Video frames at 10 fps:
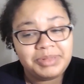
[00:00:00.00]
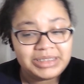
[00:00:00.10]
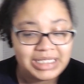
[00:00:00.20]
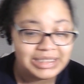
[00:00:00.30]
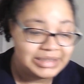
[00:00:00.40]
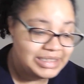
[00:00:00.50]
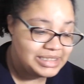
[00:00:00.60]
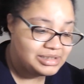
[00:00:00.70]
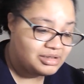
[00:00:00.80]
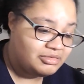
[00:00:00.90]
but not
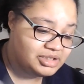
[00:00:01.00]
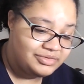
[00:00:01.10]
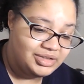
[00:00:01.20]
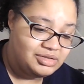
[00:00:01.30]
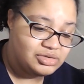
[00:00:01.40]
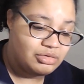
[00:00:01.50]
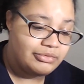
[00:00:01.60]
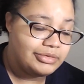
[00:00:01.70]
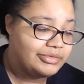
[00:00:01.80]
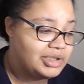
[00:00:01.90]
least, oh, this video's
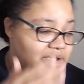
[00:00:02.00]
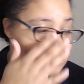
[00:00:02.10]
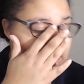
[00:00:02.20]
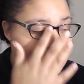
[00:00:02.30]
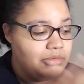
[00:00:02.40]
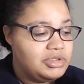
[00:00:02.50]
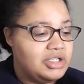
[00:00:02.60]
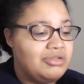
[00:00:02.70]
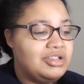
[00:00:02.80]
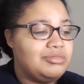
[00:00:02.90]
over already. I kind of wish
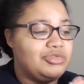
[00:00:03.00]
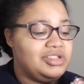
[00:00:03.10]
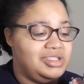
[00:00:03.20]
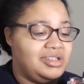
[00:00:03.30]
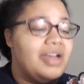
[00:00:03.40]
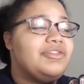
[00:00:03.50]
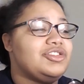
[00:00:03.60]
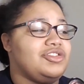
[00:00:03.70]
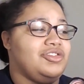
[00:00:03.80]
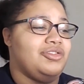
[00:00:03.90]
I ordered more stuff
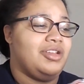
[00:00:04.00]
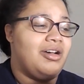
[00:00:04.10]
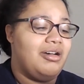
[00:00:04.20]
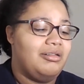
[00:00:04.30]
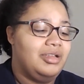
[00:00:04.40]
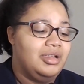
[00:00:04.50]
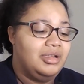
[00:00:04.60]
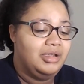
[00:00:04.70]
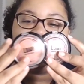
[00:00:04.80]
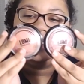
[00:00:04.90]
to show y'all.
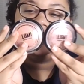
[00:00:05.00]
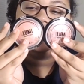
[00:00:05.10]
These